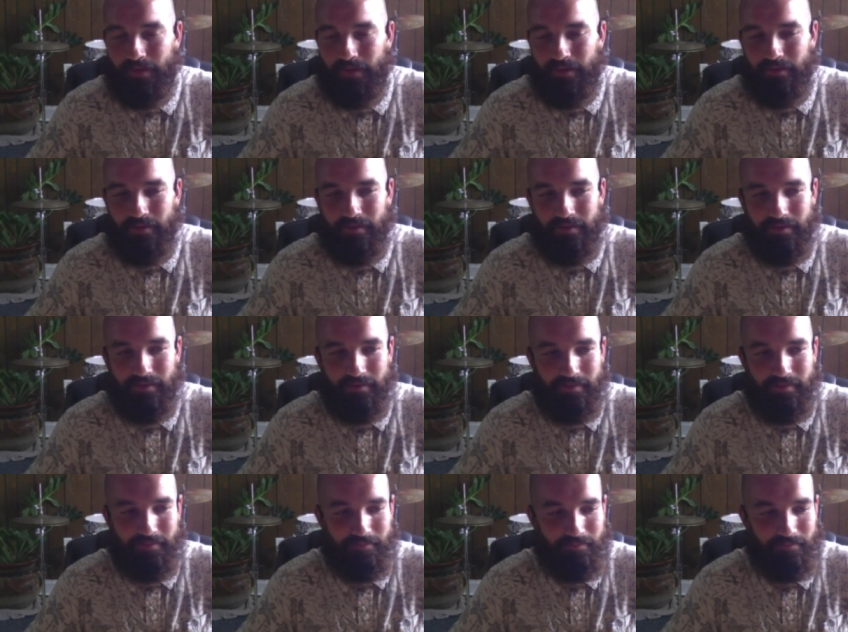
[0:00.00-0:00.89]

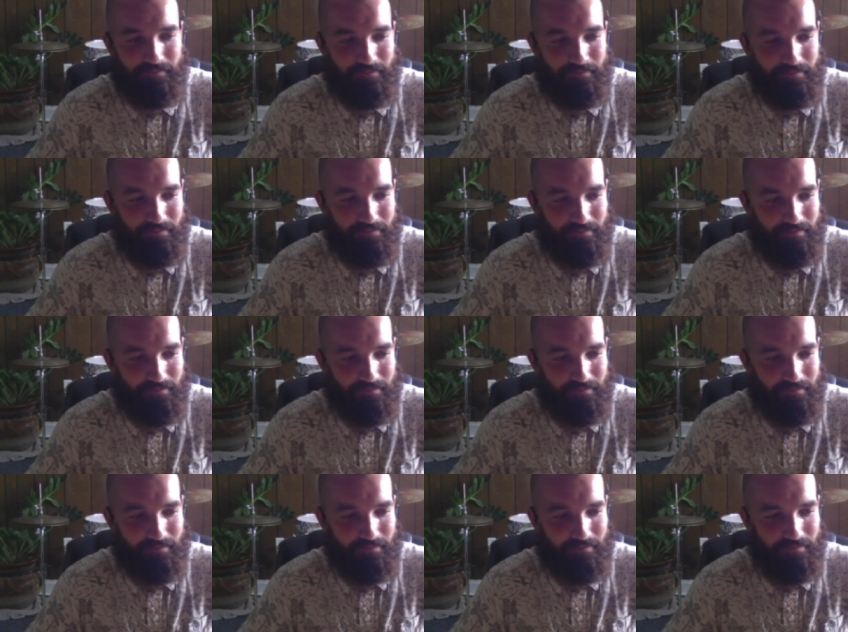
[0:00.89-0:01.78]
Um,
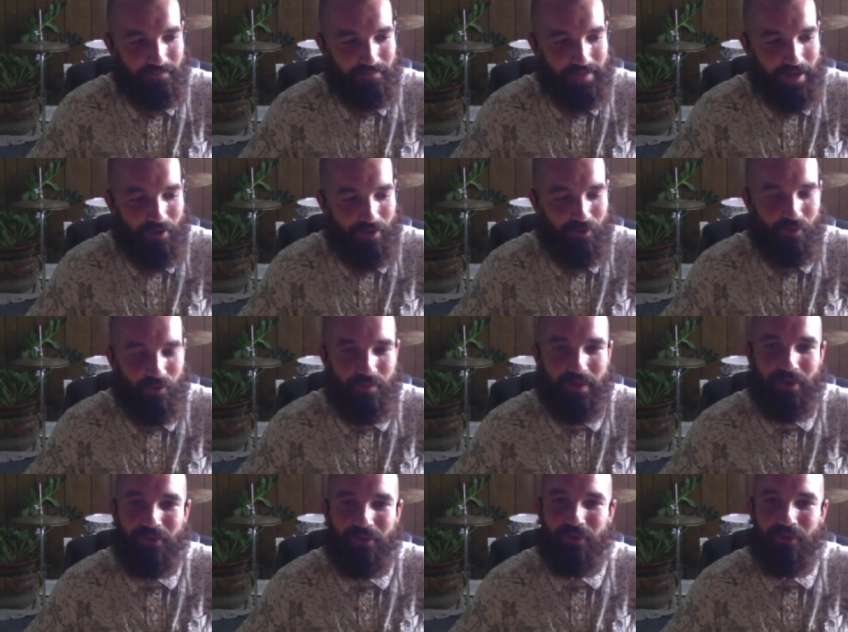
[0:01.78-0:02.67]
that group
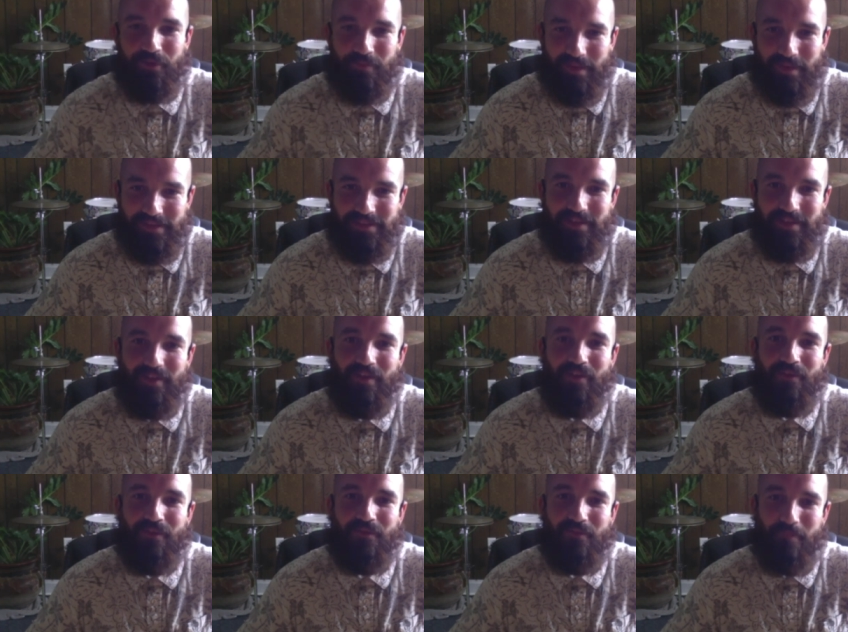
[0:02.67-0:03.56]
included
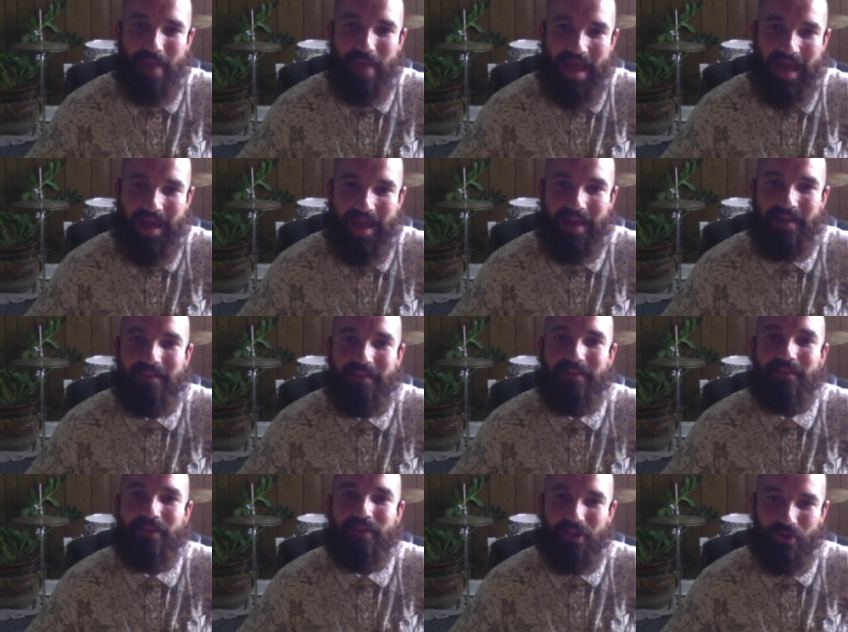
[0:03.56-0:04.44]
myself, Matt,
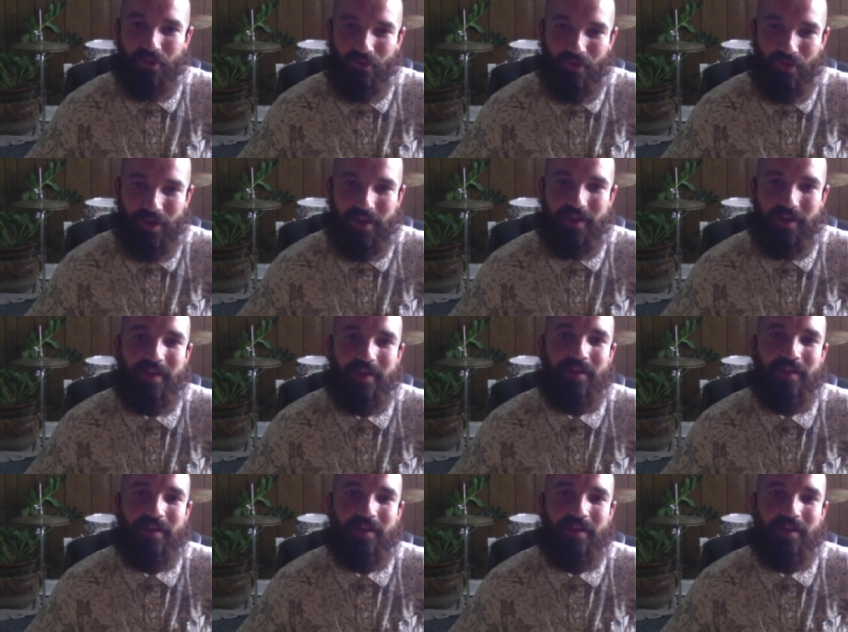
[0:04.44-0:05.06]
Georgi,